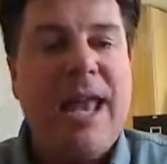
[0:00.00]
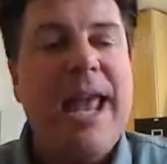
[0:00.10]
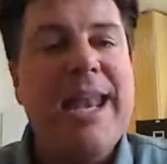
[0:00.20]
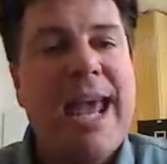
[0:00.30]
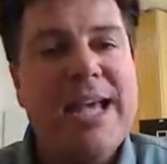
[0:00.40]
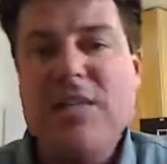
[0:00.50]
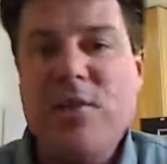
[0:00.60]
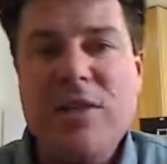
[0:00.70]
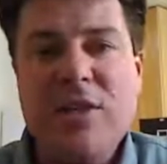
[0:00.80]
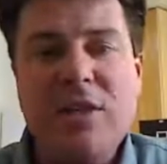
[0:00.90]
and as a
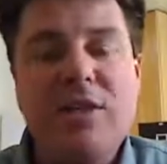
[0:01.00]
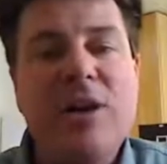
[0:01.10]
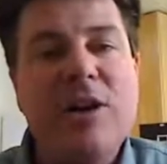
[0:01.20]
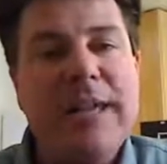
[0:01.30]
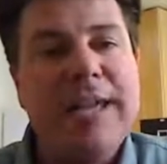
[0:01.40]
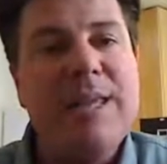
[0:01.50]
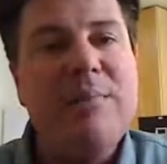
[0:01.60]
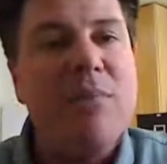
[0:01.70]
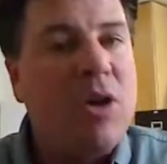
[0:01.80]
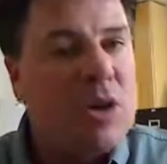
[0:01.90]
result are
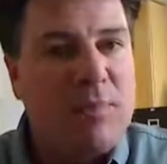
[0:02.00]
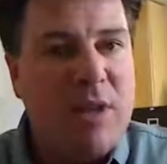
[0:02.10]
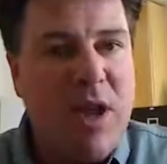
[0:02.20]
getting multiple